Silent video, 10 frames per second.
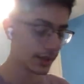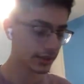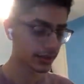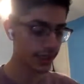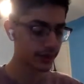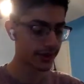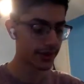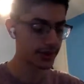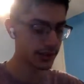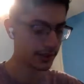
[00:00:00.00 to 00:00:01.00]
it allows
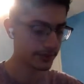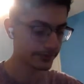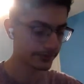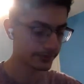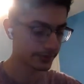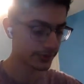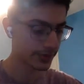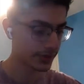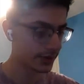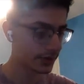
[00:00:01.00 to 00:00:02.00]
the
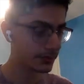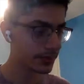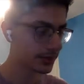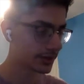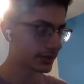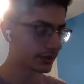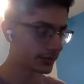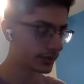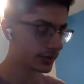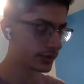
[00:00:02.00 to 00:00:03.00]
building
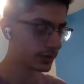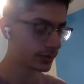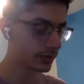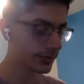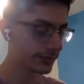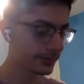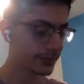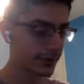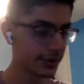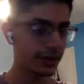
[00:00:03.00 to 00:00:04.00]
to
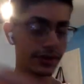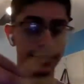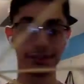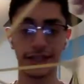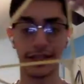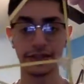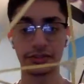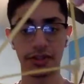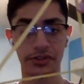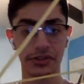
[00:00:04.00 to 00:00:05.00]
say
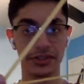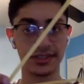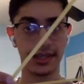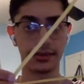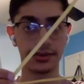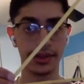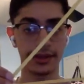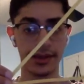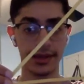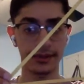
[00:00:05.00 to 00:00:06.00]
structurally sound
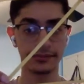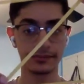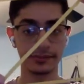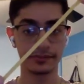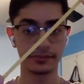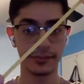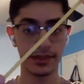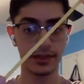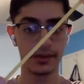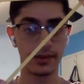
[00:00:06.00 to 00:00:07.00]
like that.
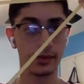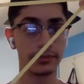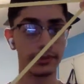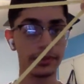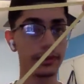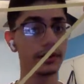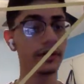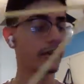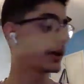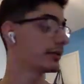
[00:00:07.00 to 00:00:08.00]
And then that would be
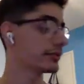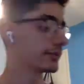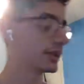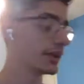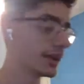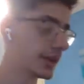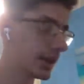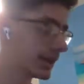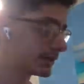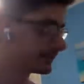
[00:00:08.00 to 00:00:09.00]
another half.
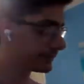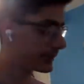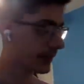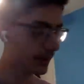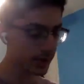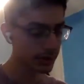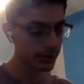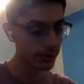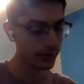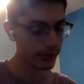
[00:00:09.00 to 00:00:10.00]
And I'm not going to
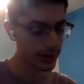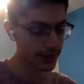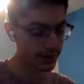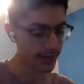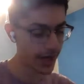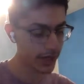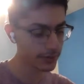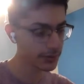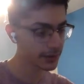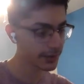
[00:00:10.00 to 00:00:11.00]
go over the entire
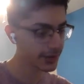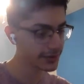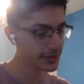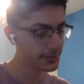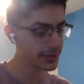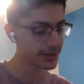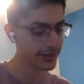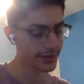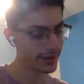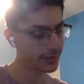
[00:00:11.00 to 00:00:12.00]
building process because I
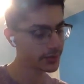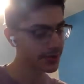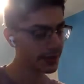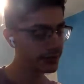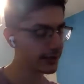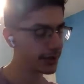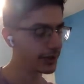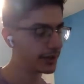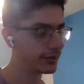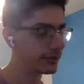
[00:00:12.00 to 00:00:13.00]
think that ruins the fun
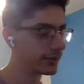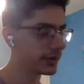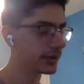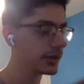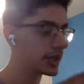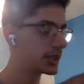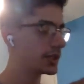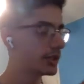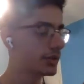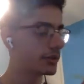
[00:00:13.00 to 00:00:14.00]
of,
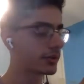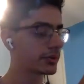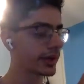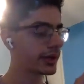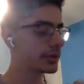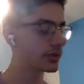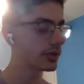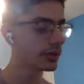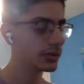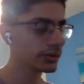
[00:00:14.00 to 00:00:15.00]
creating your
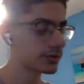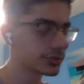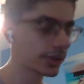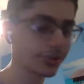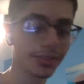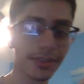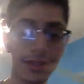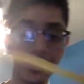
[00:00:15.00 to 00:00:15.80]
own structure